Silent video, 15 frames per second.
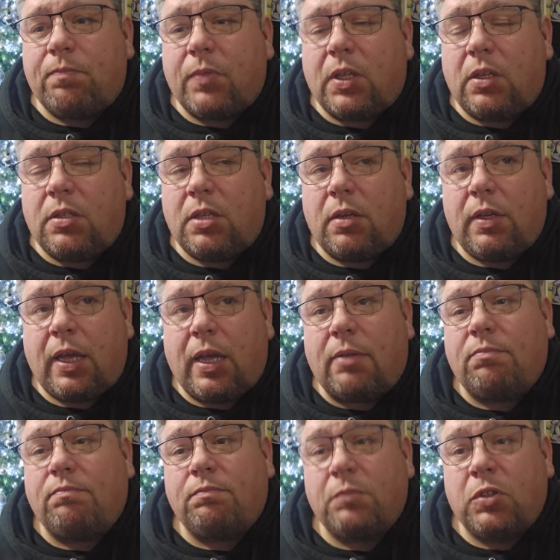So yeah,
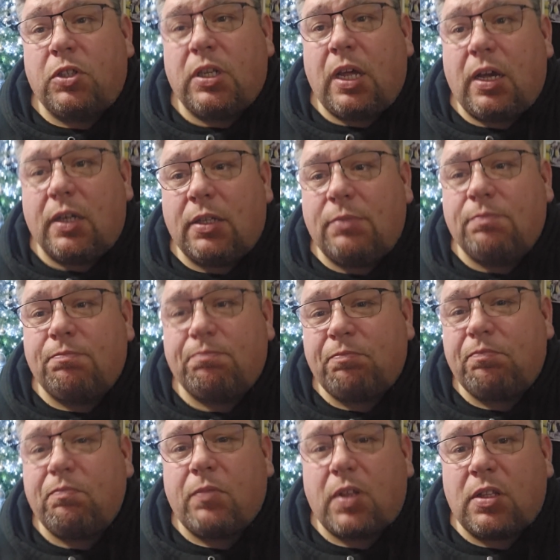good luck
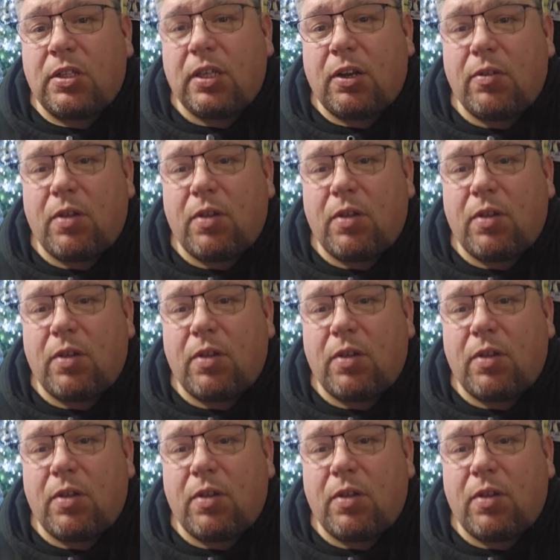until